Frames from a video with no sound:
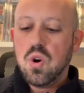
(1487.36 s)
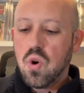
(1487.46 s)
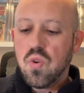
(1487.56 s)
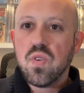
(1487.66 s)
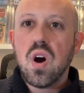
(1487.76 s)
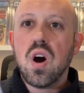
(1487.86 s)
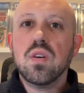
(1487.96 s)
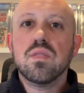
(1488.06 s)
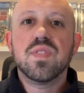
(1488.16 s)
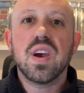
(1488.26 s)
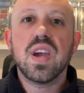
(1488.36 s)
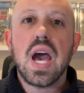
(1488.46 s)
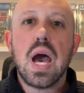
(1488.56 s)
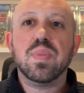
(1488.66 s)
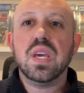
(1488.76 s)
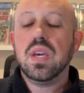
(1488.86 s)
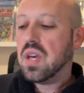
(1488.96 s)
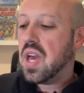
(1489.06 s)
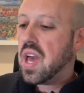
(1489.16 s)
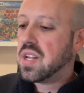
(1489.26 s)
overall, very happy,
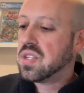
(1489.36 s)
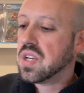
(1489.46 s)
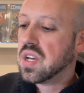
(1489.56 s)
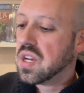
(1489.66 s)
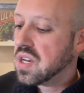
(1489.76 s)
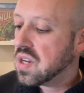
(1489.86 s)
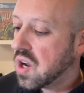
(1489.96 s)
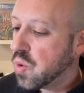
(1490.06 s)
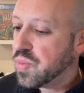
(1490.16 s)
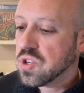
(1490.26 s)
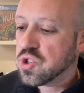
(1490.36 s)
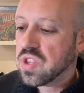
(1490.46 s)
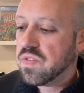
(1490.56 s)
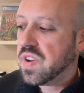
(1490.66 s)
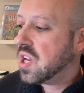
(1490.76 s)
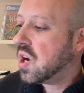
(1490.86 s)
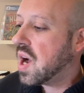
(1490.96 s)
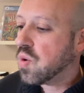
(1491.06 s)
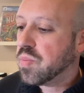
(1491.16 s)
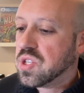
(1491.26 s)
and I hope you enjoyed the video.
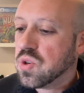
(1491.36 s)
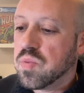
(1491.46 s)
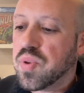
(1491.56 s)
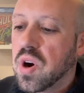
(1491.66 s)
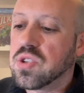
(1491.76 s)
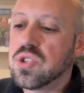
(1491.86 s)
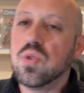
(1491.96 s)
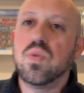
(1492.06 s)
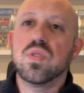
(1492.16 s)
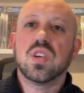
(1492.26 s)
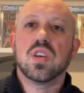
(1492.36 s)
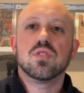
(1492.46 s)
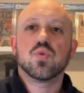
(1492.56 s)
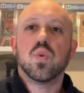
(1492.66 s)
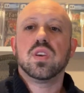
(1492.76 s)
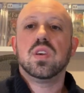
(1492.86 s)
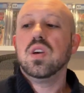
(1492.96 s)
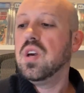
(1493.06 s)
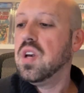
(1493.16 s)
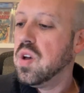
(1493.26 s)
I will be doing part 2 with the other 20
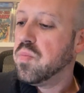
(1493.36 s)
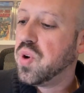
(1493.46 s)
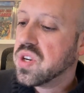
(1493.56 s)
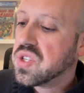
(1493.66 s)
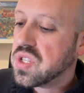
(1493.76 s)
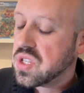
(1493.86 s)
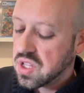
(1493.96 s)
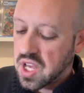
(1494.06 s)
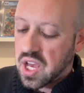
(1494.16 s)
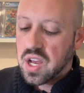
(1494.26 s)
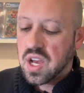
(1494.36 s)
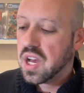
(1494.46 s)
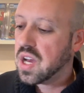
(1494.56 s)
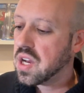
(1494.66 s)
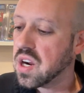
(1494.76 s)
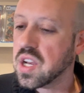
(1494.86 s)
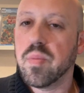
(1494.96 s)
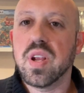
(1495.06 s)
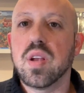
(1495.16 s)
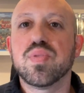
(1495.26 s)
books that are
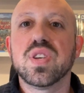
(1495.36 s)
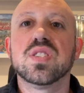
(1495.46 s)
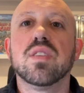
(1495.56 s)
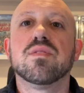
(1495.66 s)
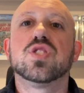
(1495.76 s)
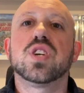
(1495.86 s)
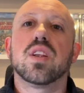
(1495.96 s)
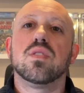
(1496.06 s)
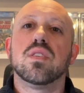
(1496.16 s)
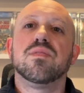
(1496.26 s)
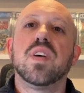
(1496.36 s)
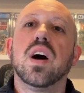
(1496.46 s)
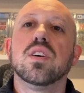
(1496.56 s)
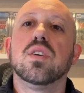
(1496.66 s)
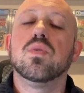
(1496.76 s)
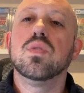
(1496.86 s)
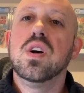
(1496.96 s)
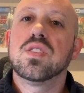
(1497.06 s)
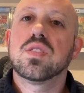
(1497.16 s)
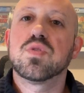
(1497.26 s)
coming in. Please give the channel a follow,
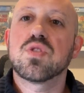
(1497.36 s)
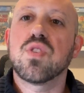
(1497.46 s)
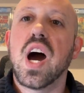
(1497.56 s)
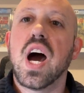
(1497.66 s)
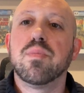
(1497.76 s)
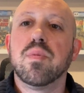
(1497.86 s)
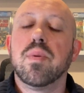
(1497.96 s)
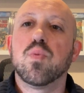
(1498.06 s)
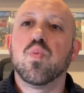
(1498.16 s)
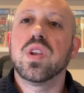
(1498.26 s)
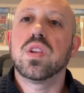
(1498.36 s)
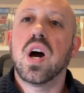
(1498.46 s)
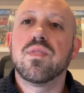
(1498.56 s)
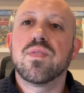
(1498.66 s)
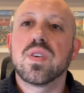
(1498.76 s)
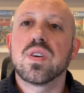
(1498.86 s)
subscribe. I'm on Whatnot for